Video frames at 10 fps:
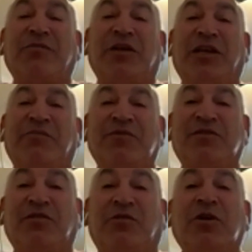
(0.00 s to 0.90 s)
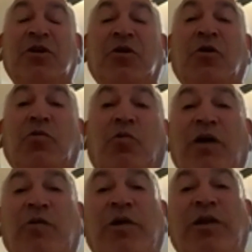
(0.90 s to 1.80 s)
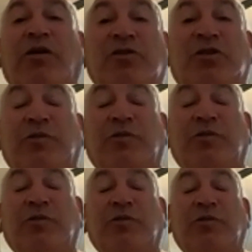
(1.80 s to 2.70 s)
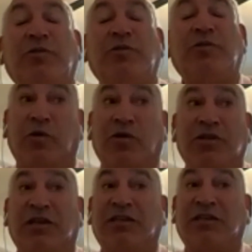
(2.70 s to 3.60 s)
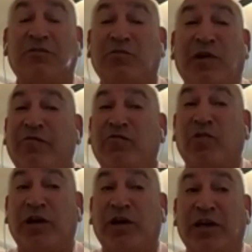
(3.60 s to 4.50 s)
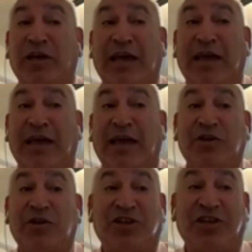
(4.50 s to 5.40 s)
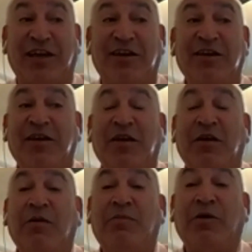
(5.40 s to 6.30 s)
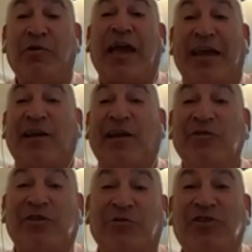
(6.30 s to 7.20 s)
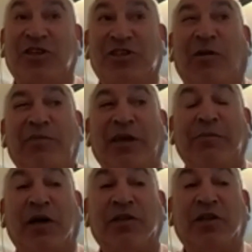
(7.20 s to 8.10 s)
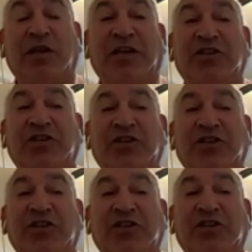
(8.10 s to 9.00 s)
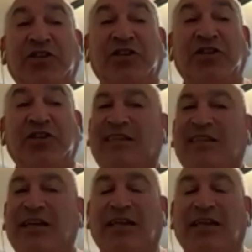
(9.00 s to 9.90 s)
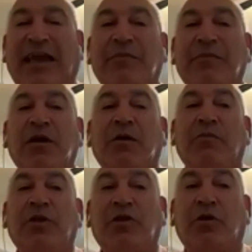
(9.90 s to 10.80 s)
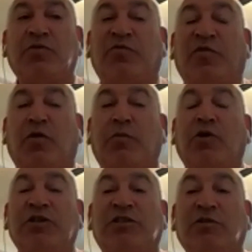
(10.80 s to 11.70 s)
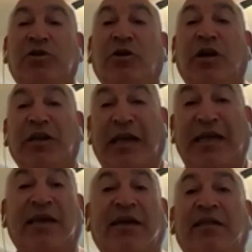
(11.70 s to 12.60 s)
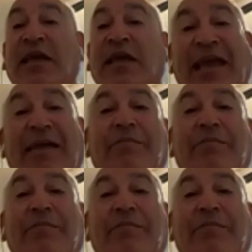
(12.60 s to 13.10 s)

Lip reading: in him. So why are we not doing so? We've got 5 boys. I said, we haven't won a game this year yet, but we're getting closer. We just got beat by the league champions last kick of the game. But those 4 boys that we're trying to get there, they're getting